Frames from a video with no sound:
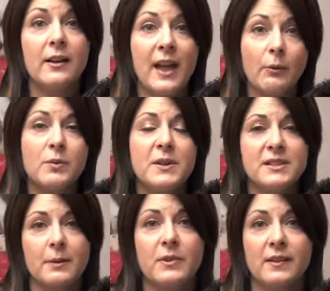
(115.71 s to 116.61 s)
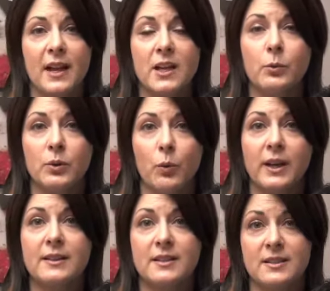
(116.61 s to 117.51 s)
that would be something that you would
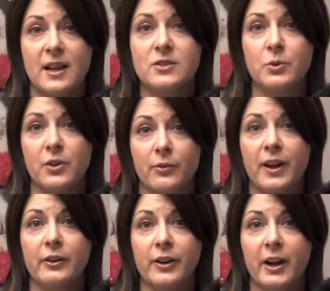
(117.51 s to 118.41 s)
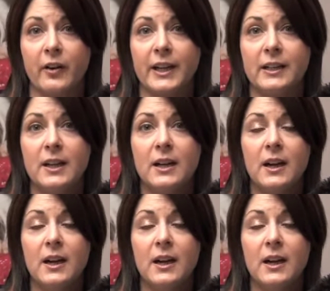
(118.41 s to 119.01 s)
want to discuss with your veterinarian.